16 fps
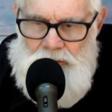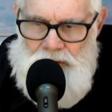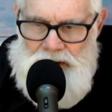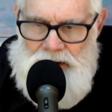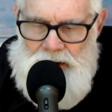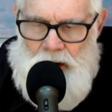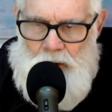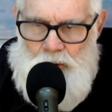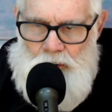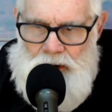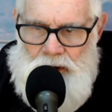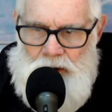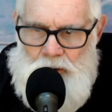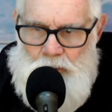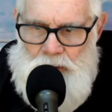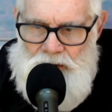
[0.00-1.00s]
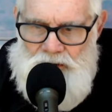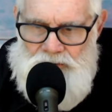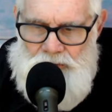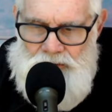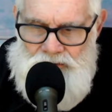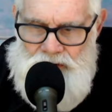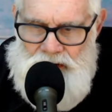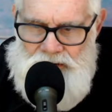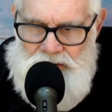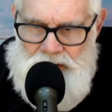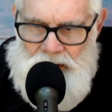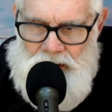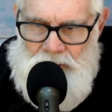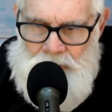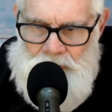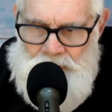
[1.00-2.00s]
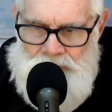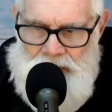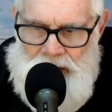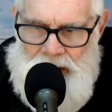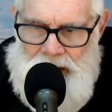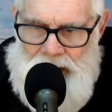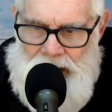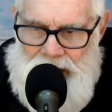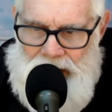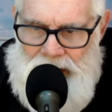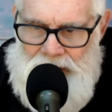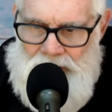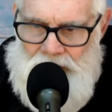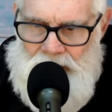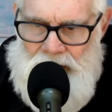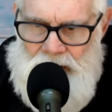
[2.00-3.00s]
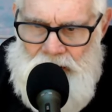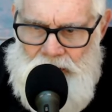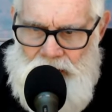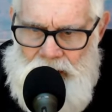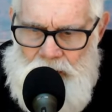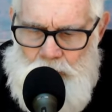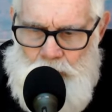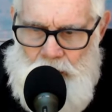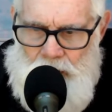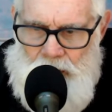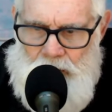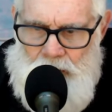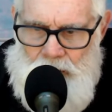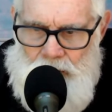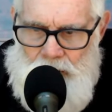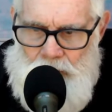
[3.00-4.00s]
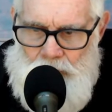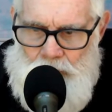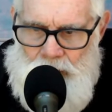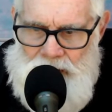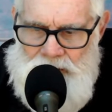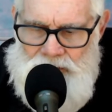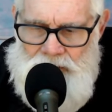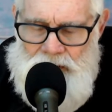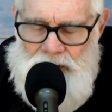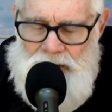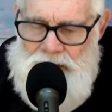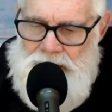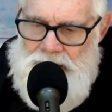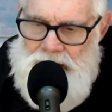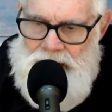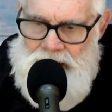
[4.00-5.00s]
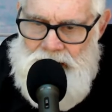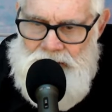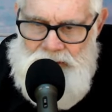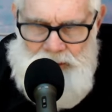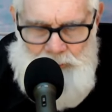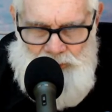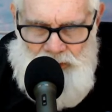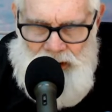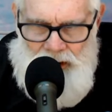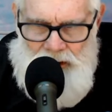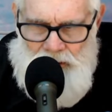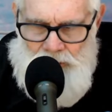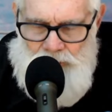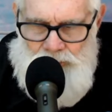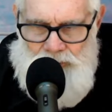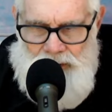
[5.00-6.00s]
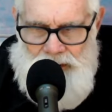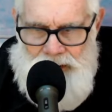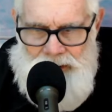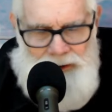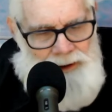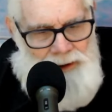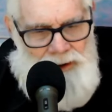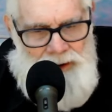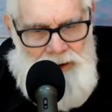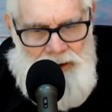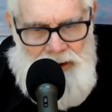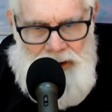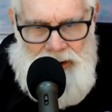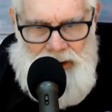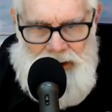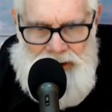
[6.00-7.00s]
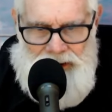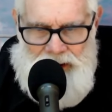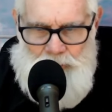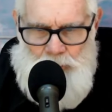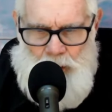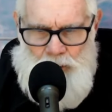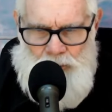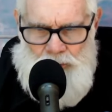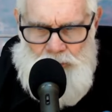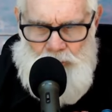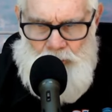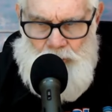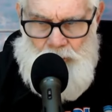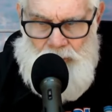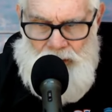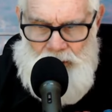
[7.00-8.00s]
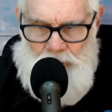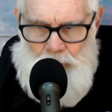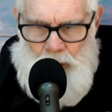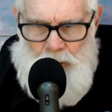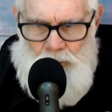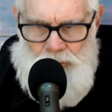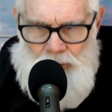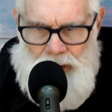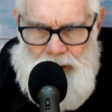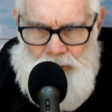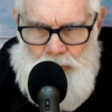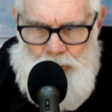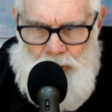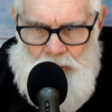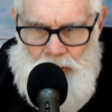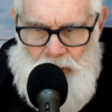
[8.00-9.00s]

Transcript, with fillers: in Oak Hill, West Virginia. And there they were wrestling themselves, and they both they both were